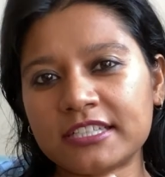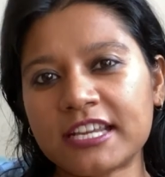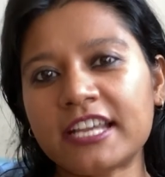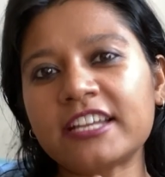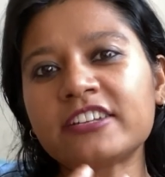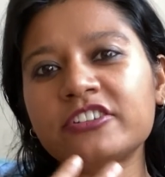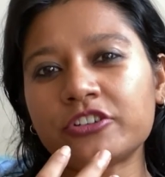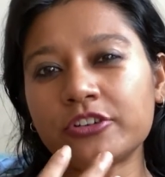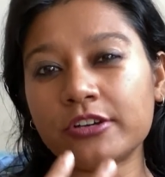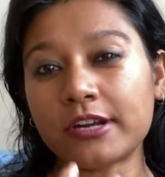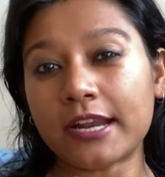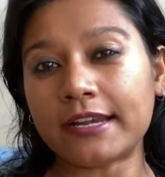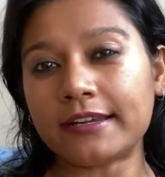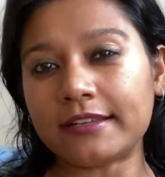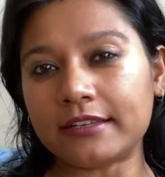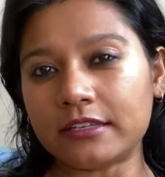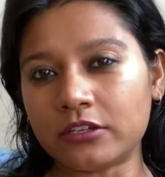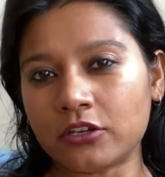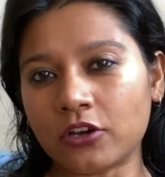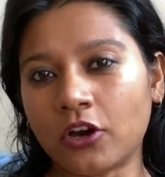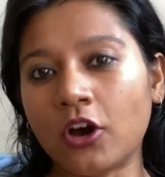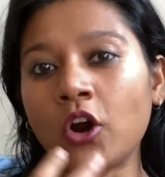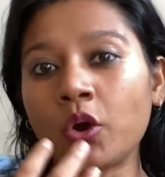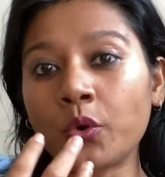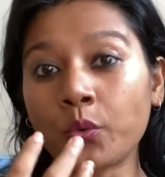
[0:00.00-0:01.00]
yet
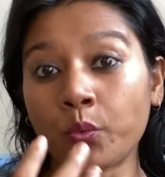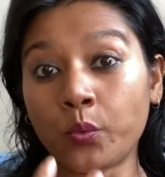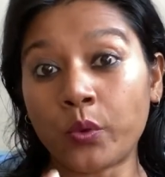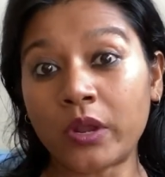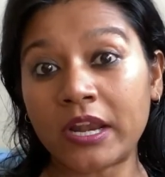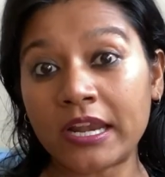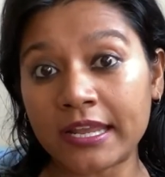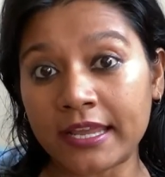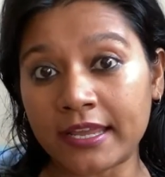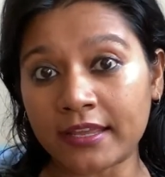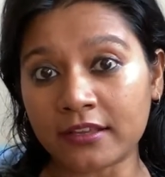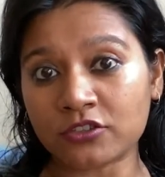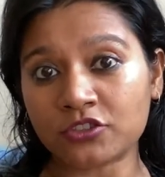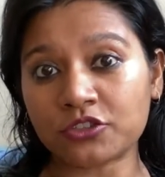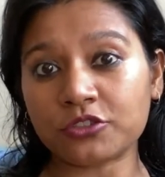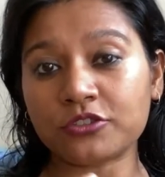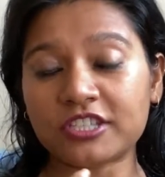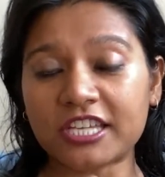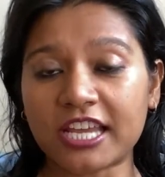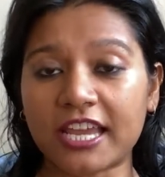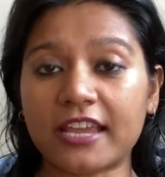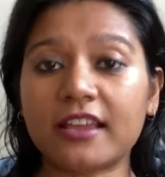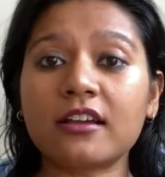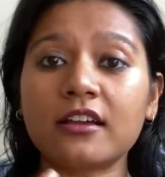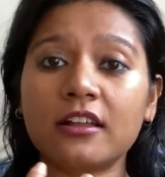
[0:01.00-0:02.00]
ready or willing to
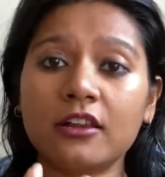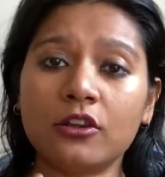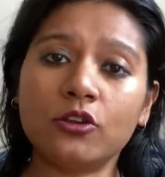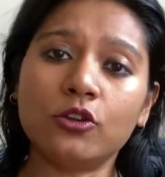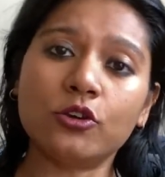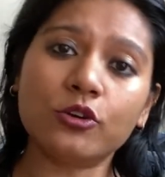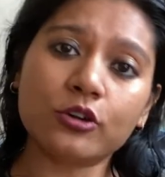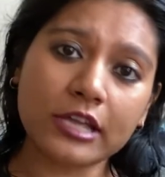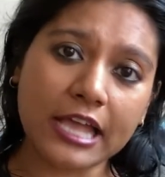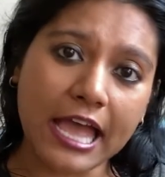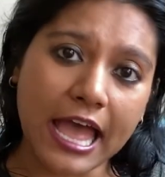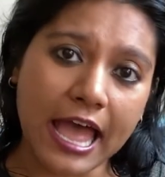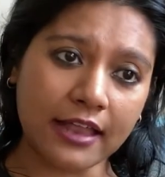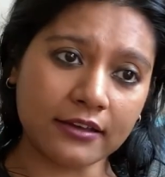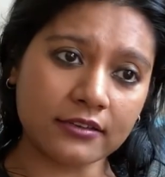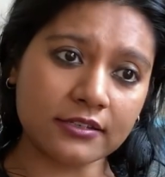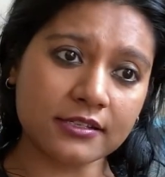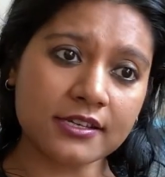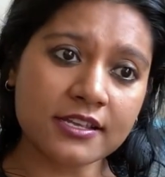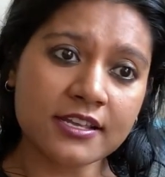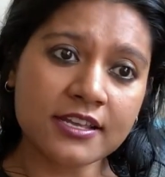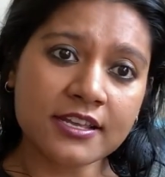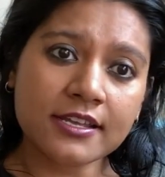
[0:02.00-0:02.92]
take a look at,